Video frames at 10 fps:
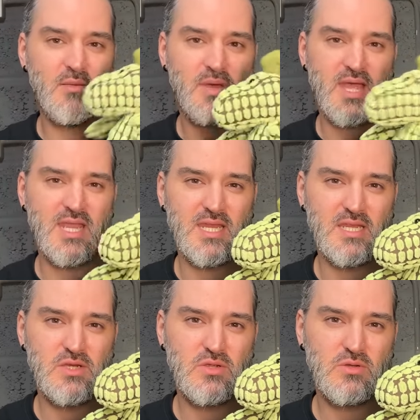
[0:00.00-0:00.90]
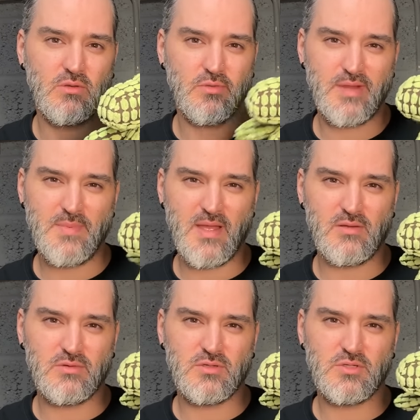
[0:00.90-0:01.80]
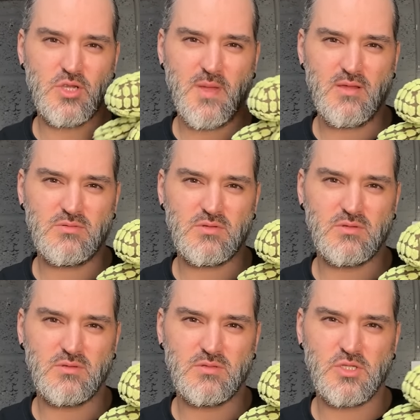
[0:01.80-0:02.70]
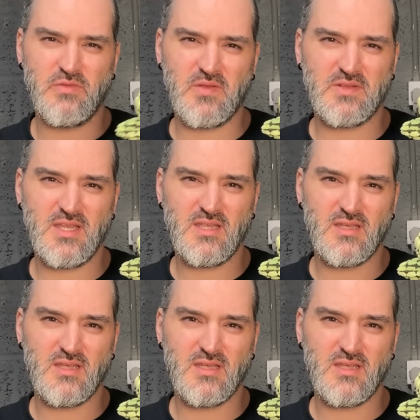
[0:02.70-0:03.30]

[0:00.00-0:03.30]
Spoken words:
Paid £3? £2? £2.50?